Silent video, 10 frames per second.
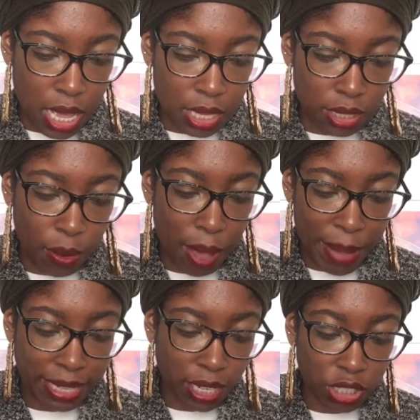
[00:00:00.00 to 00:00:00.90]
so her
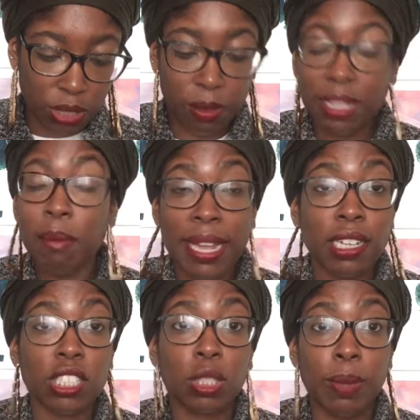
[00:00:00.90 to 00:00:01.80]
main dance, in the main
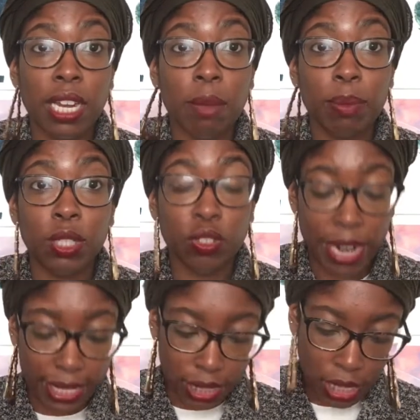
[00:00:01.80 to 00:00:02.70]
dance she's wearing her blue
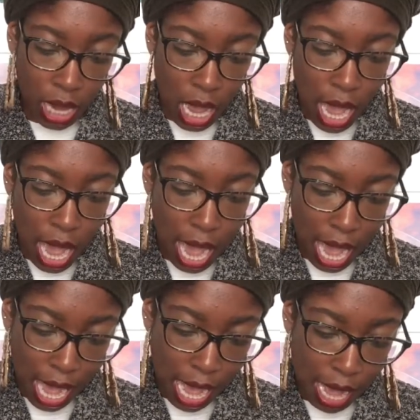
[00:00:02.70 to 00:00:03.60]
dress.
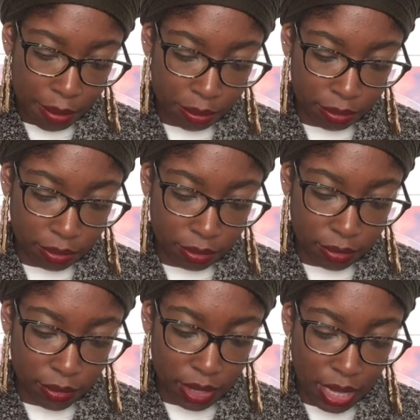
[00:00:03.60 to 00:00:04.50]
I
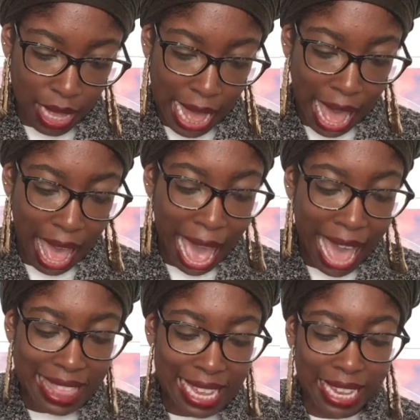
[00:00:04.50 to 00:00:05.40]

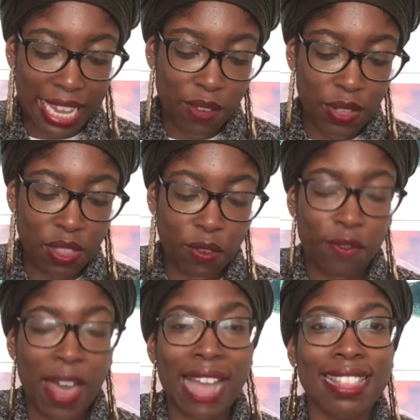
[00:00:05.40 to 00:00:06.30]
think even the
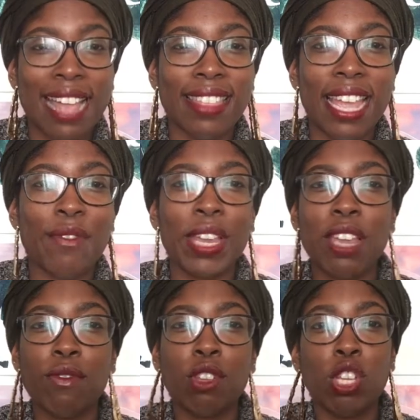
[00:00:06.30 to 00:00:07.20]
fact that they've
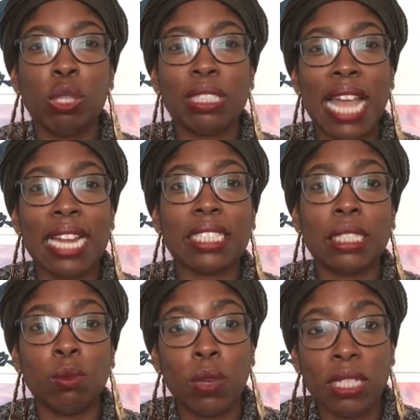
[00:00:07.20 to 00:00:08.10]
even used
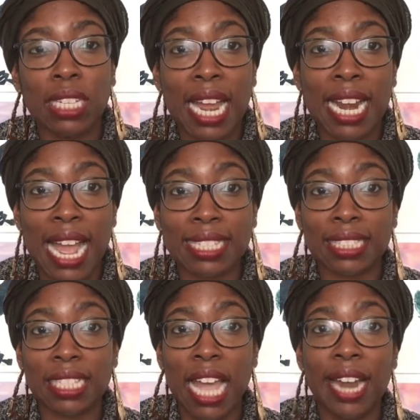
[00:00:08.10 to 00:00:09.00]
Alice in Wonderland as
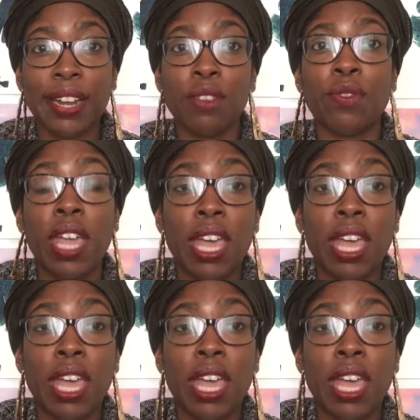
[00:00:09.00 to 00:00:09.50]
the kind of